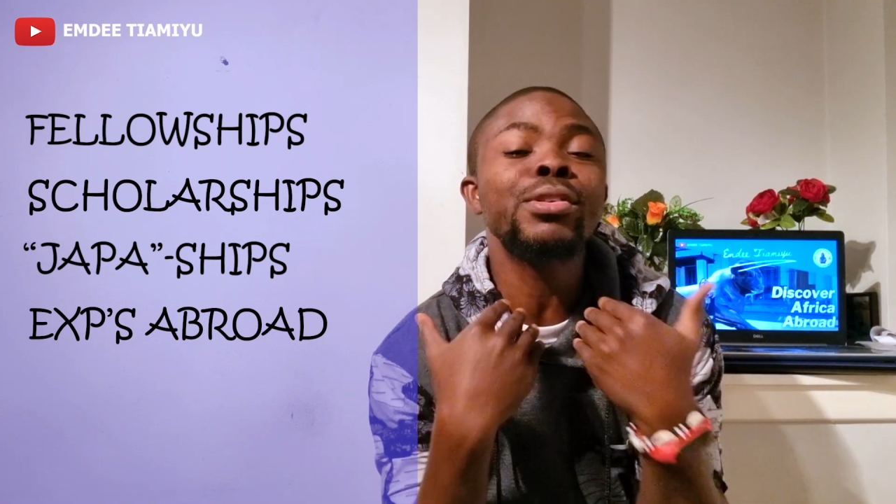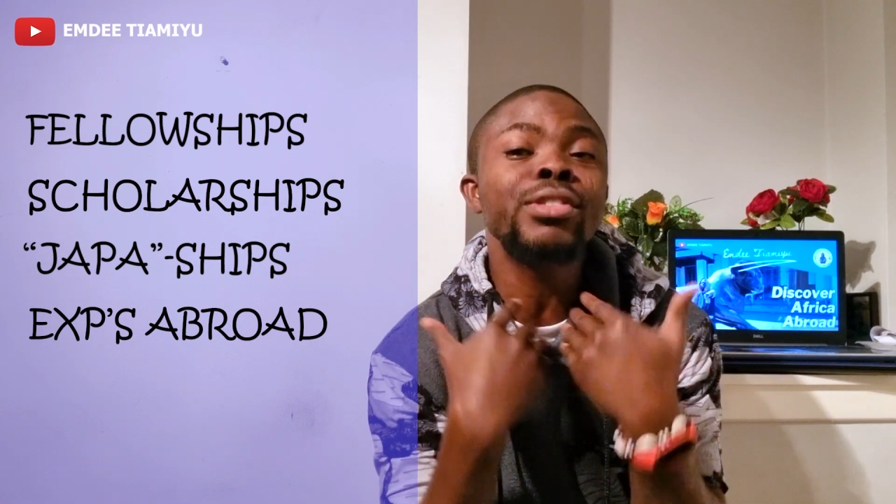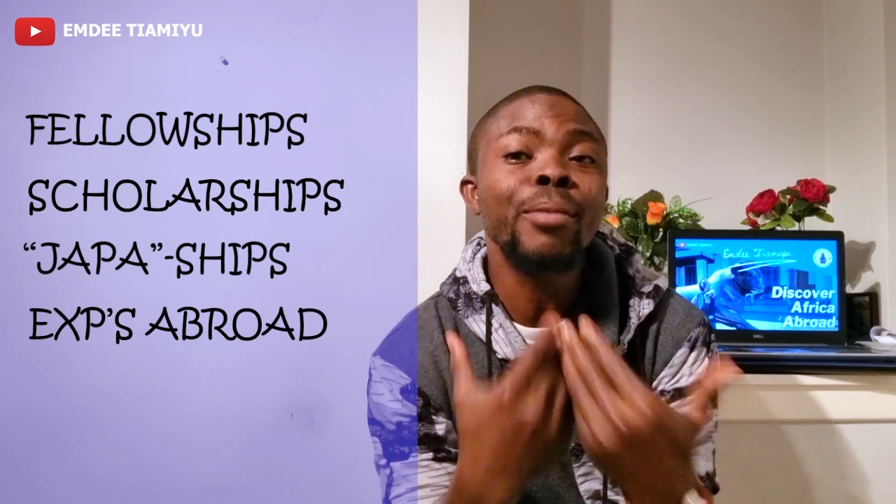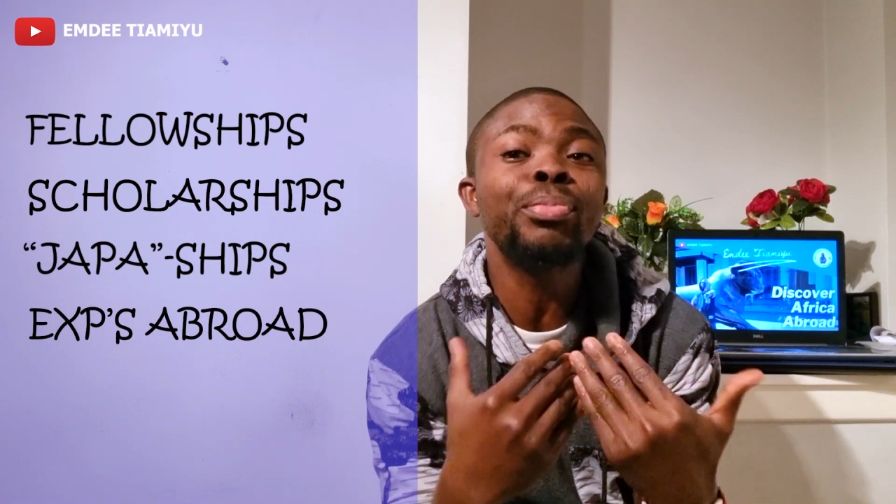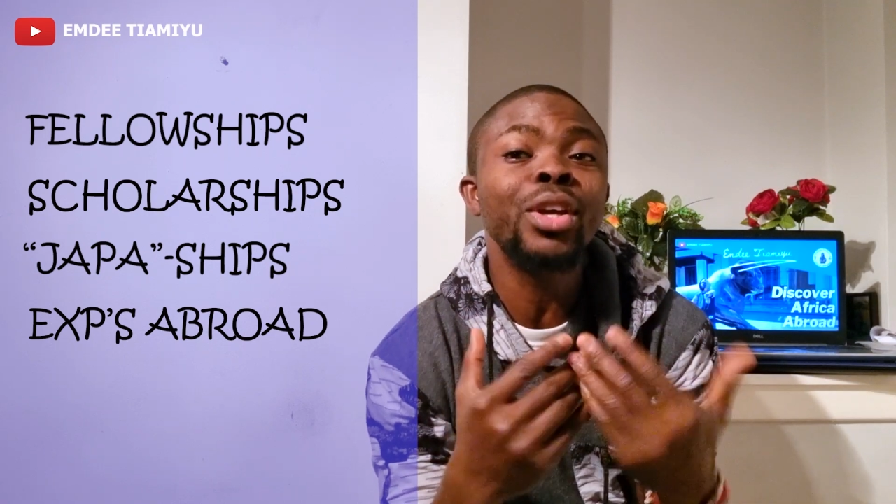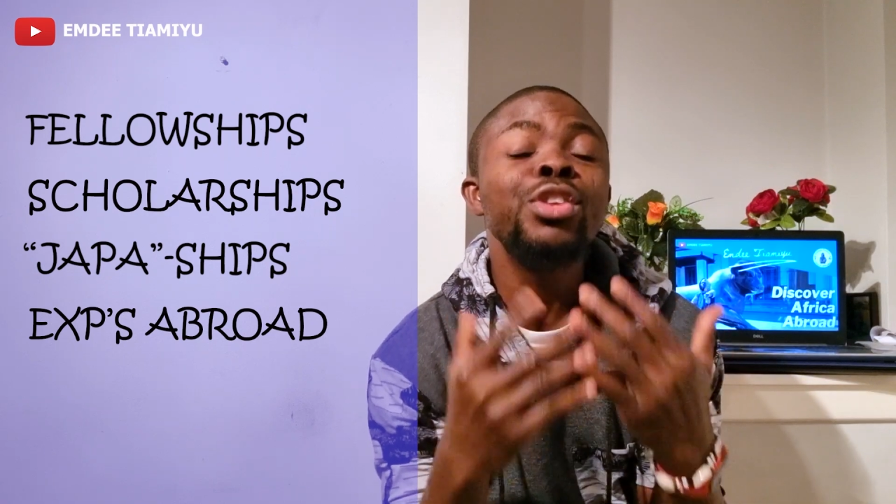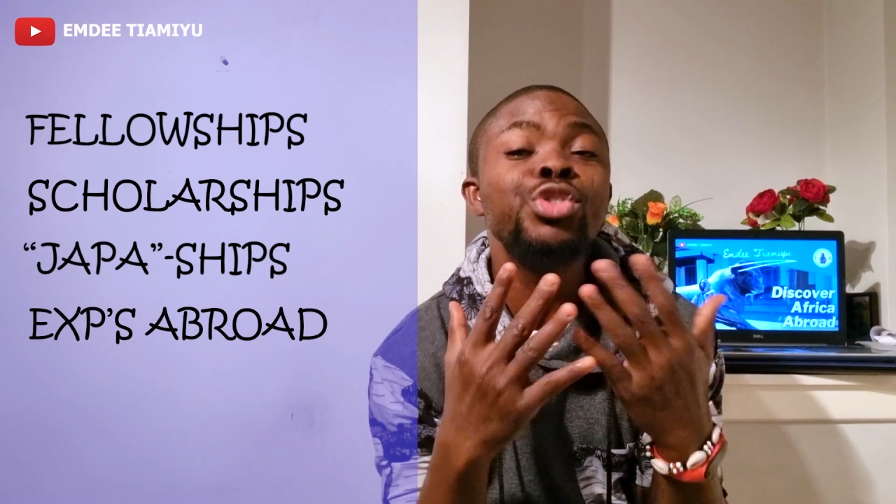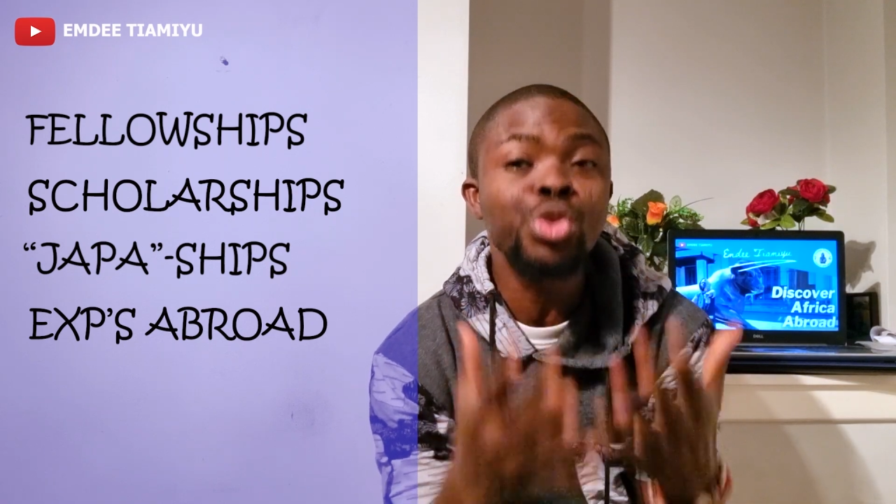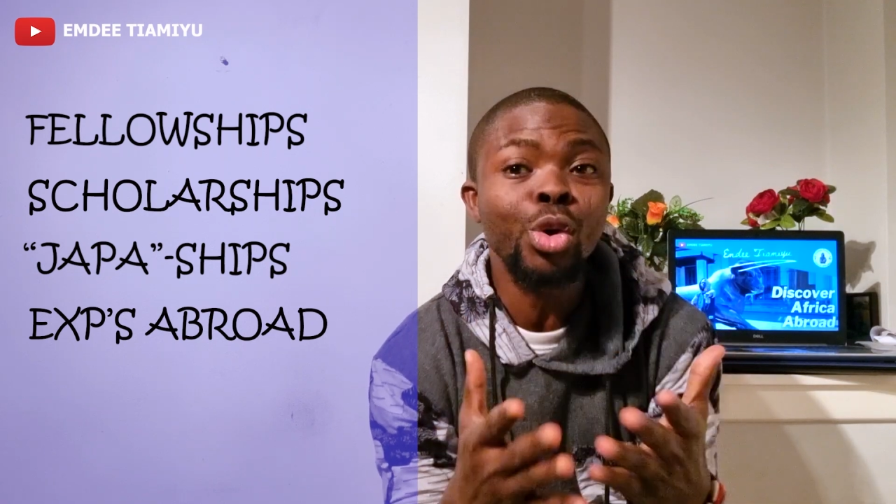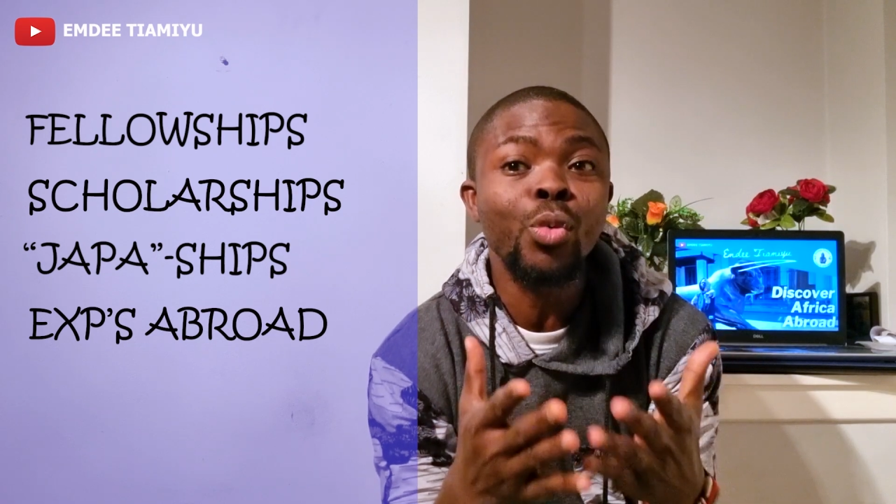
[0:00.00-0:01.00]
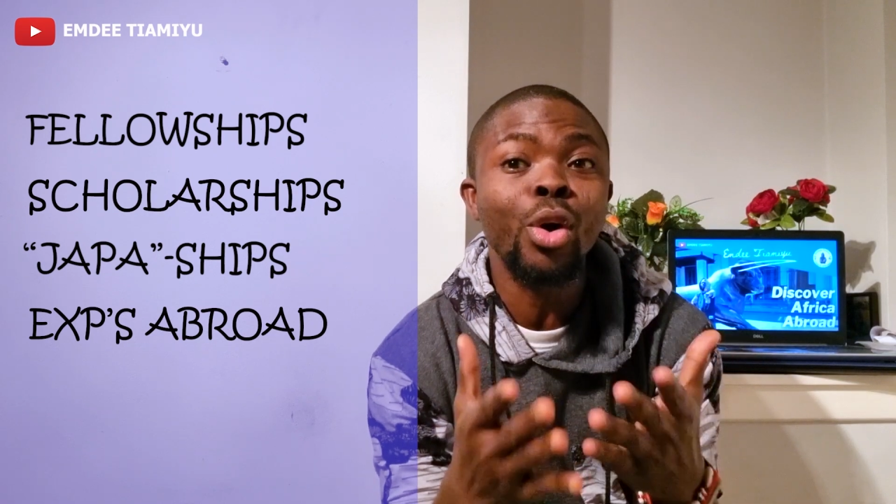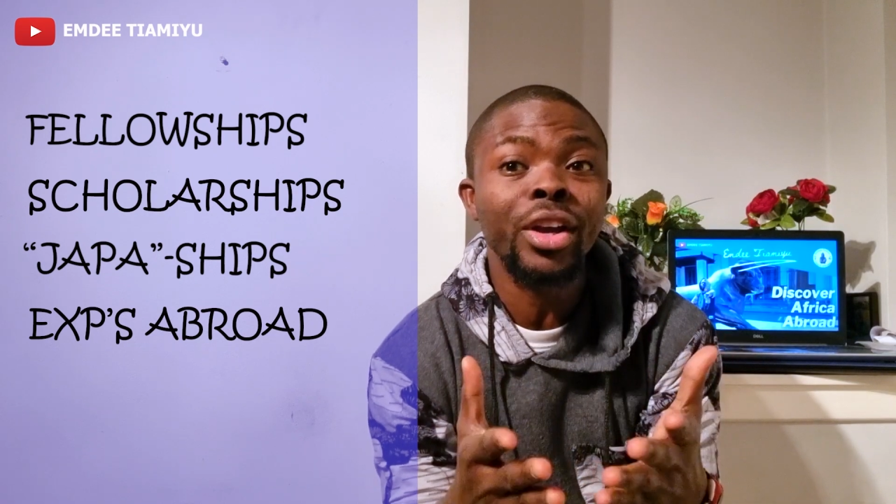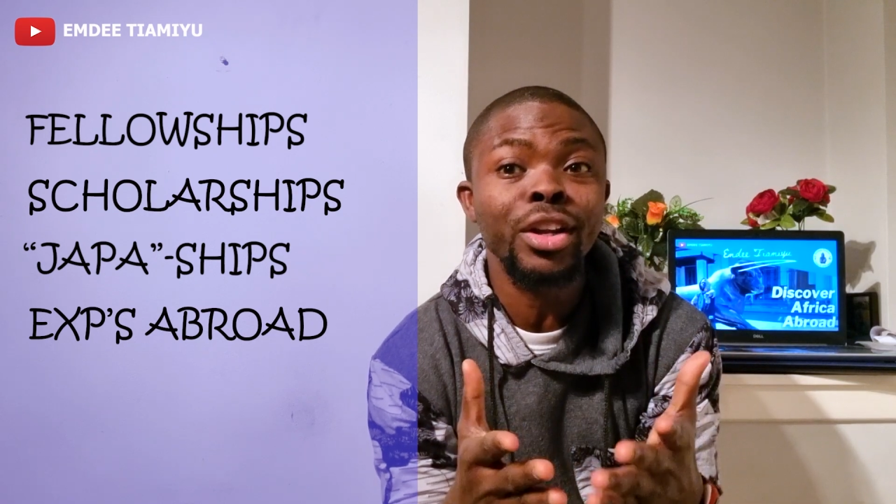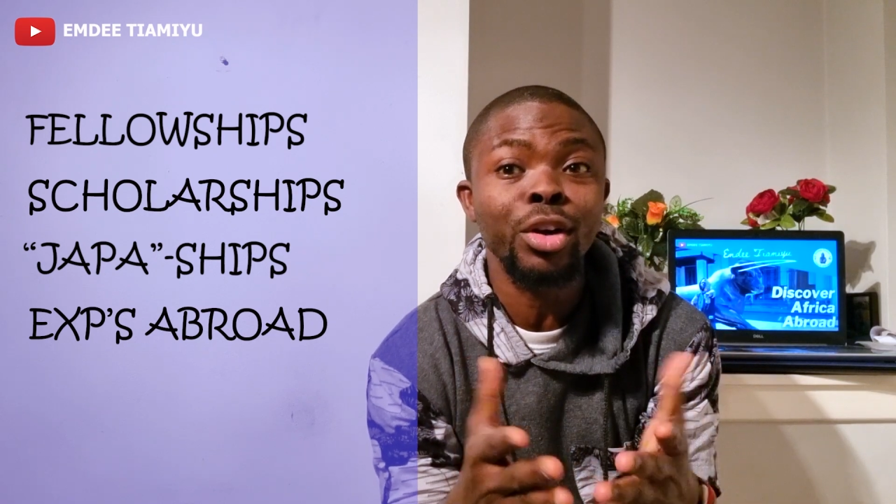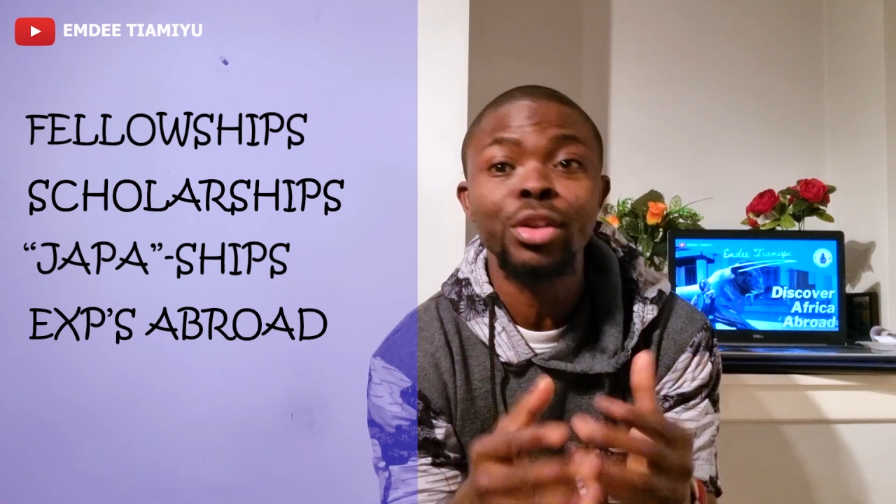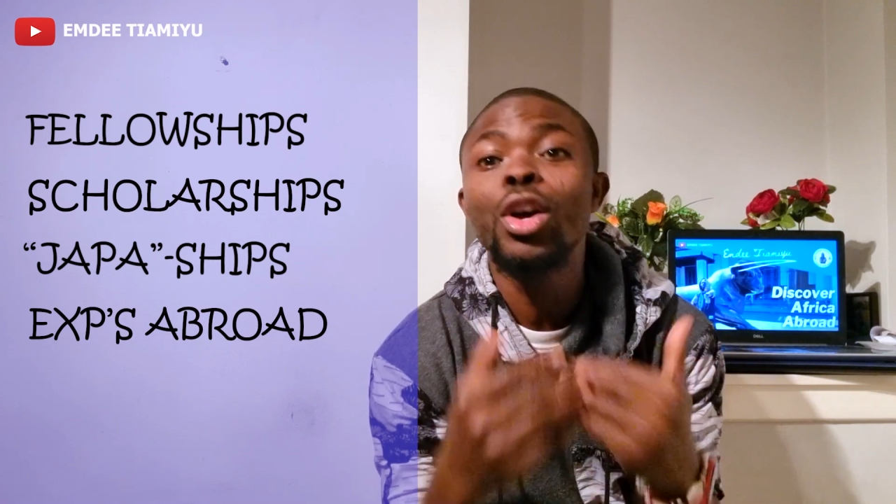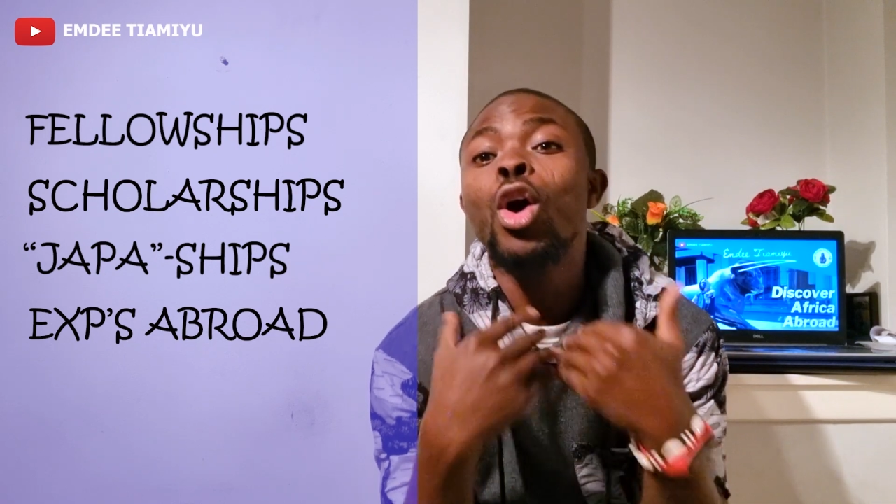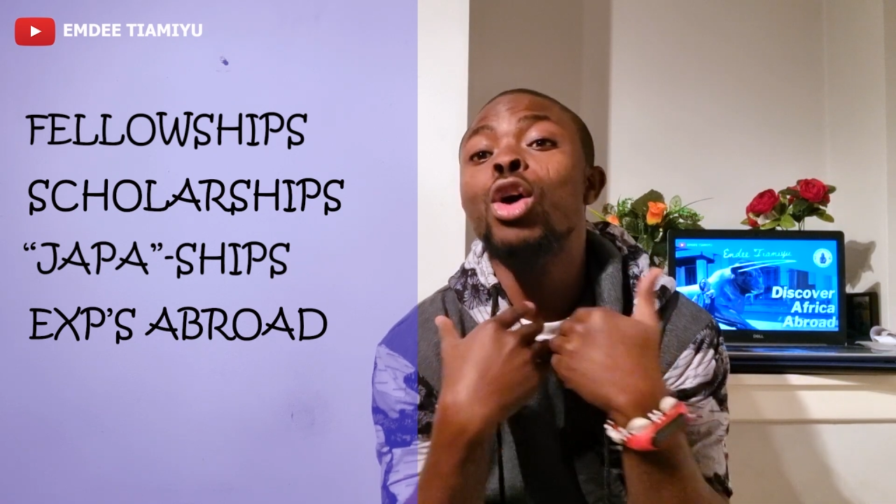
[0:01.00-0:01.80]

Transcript: something you're working on